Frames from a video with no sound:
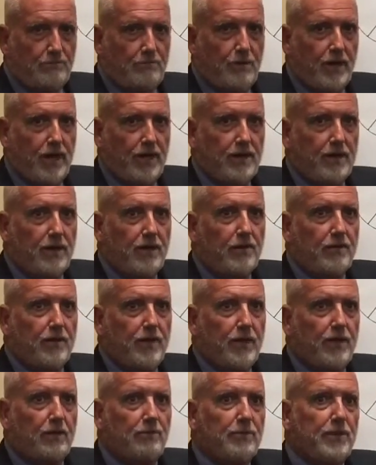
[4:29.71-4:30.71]
but
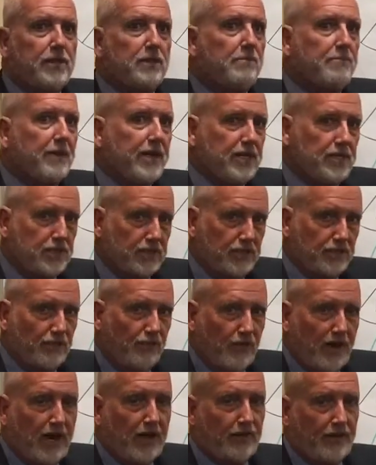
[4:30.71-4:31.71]
it'll be the basis
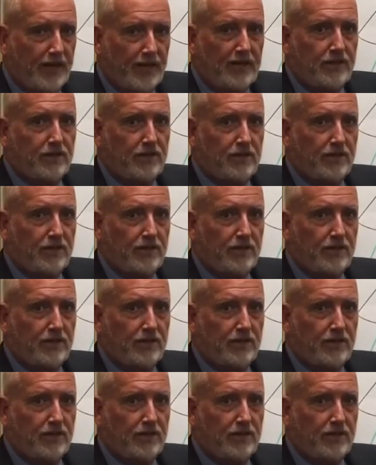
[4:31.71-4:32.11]
for how they